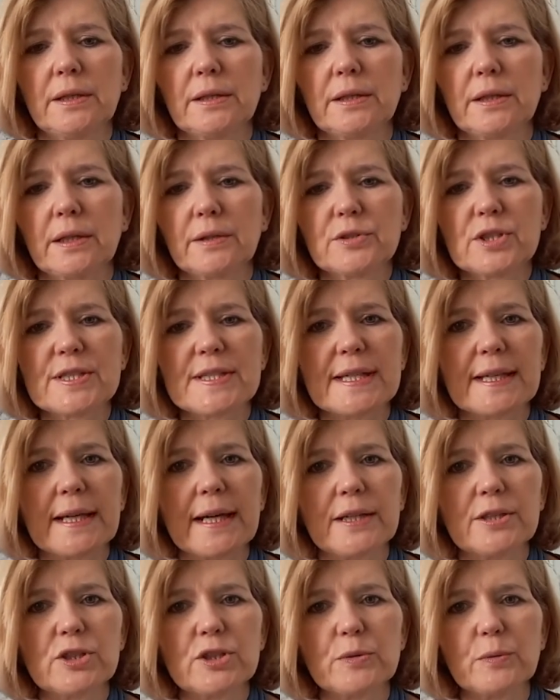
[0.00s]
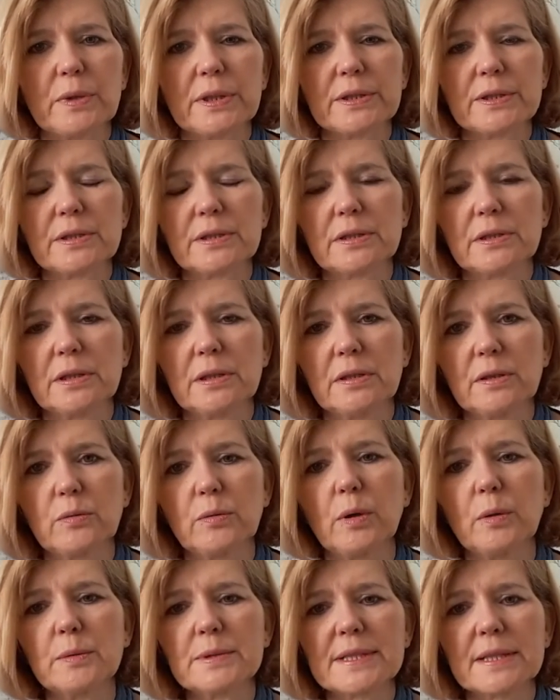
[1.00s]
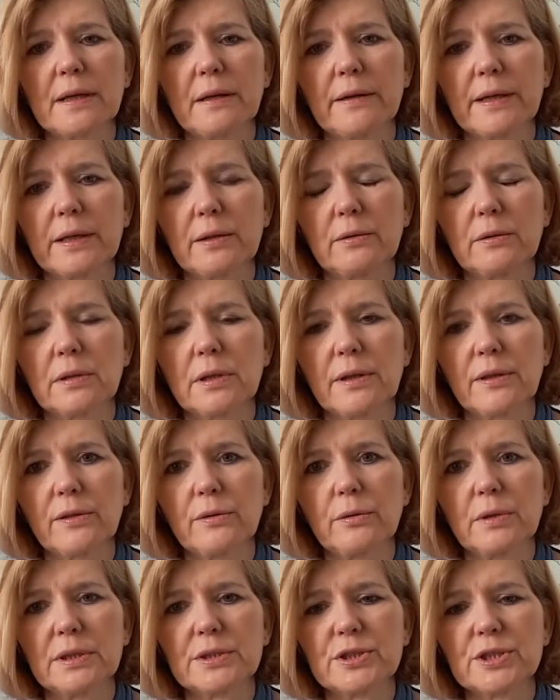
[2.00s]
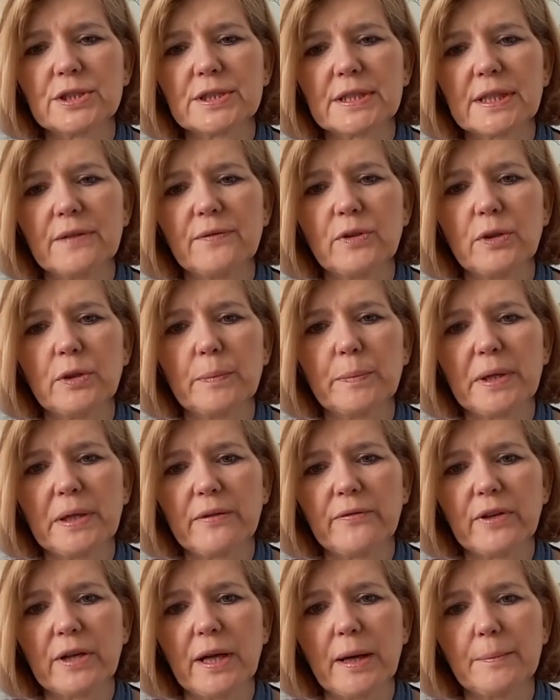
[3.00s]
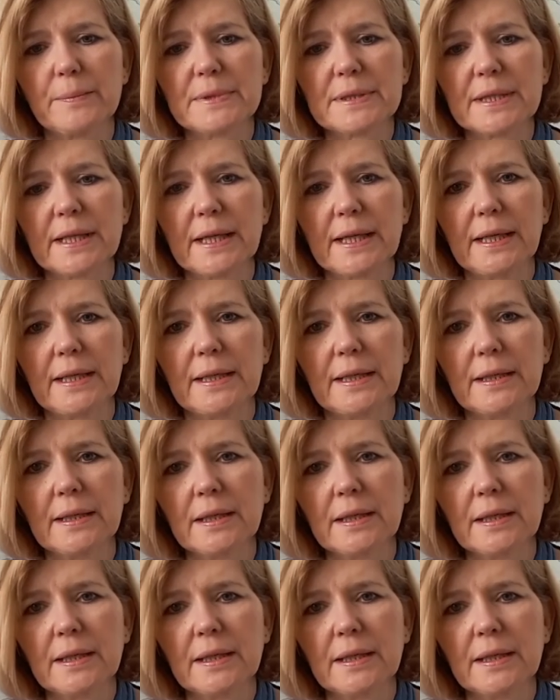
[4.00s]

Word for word: you know, just in case you wondered what was going on, I thought I'd just give you a bit of an update.